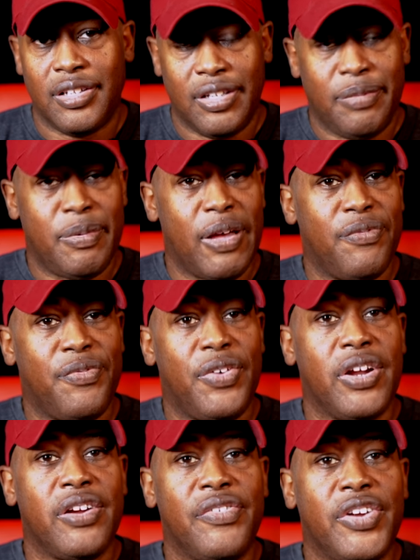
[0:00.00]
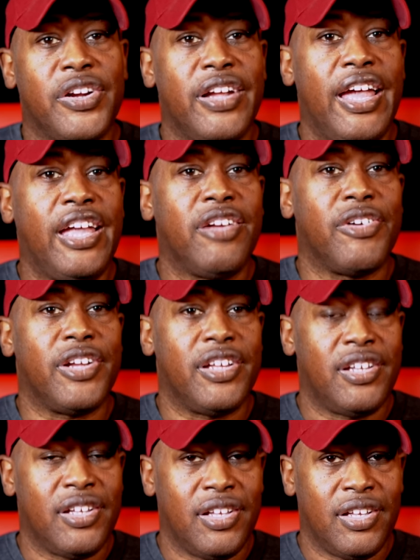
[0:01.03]
He got very, very angry.
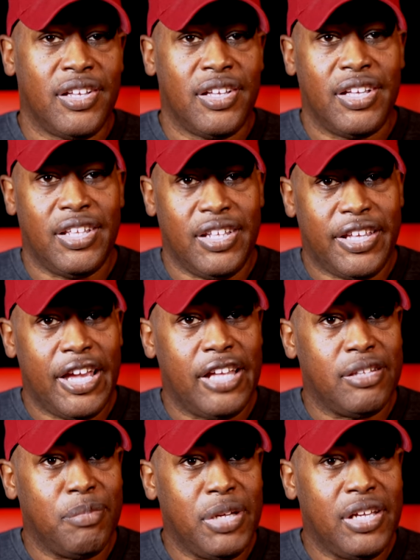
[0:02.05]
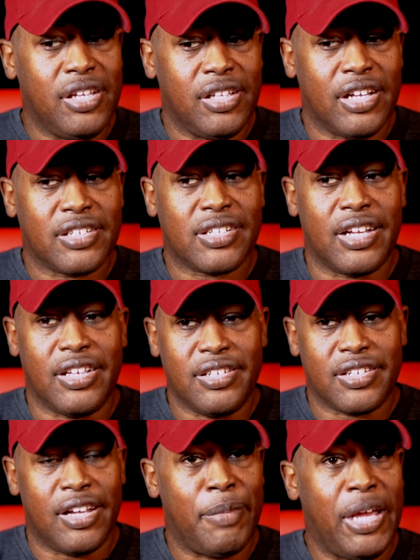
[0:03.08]
And he came to me and I was like, he
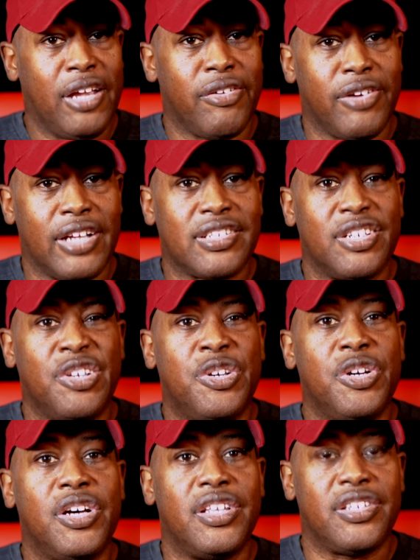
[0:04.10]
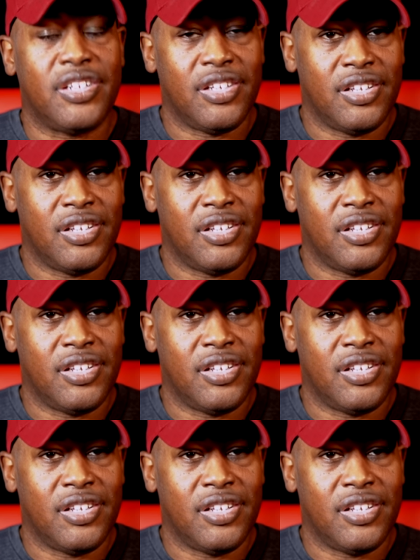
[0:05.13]
said, I'm angry. I said, good.